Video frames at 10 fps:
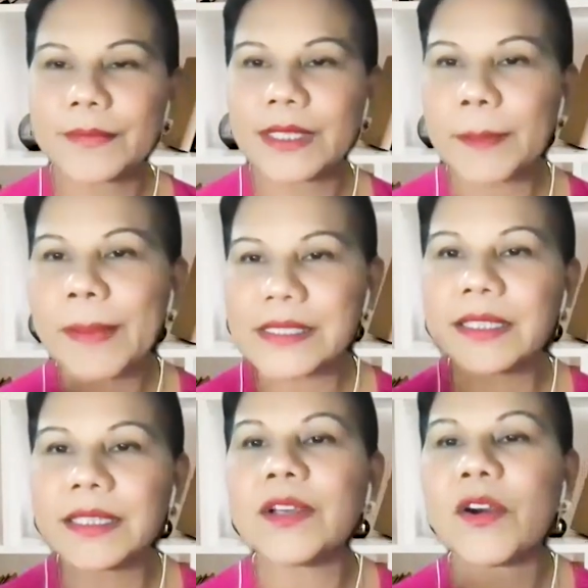
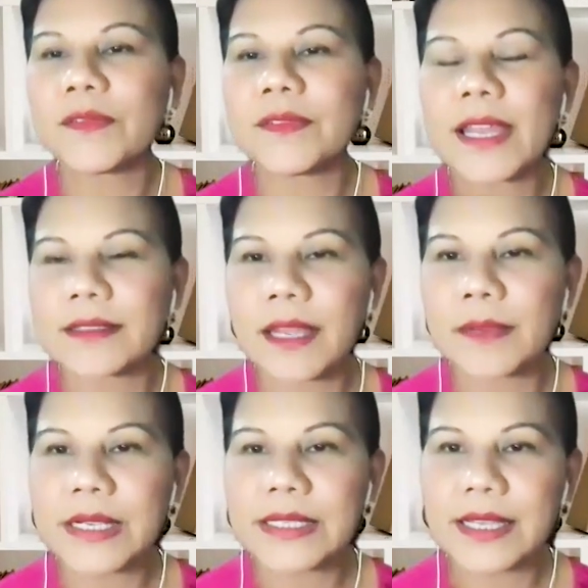capacity of that
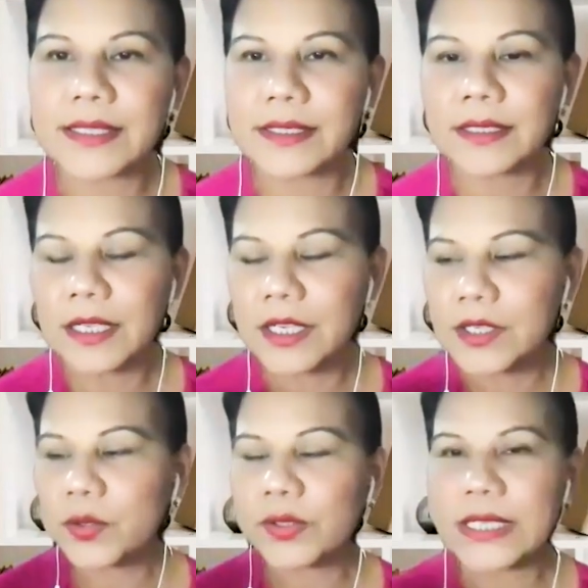breast cancer.
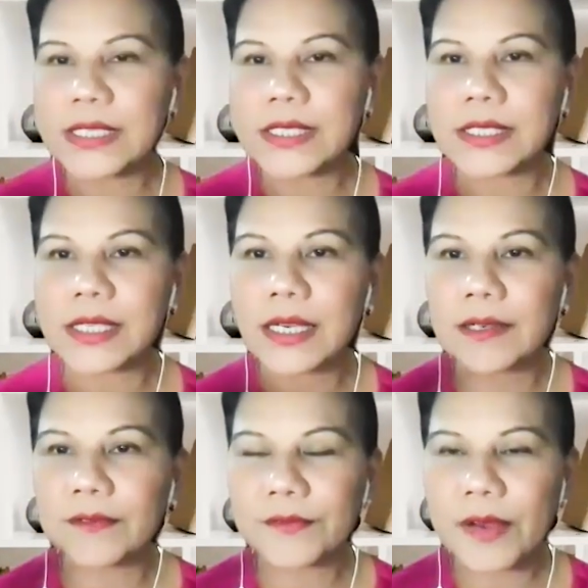So these
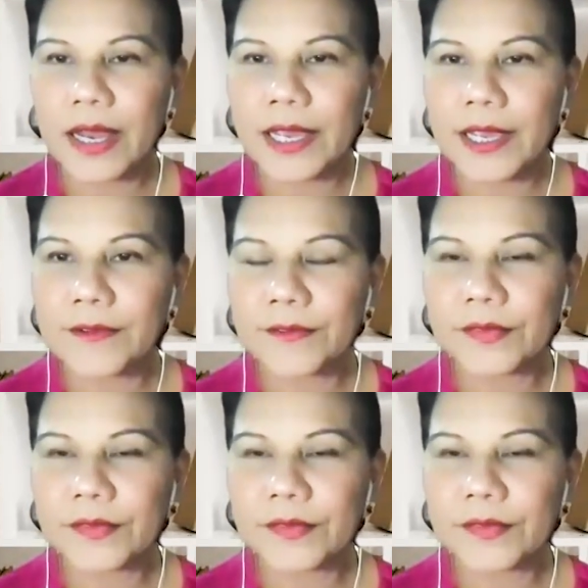5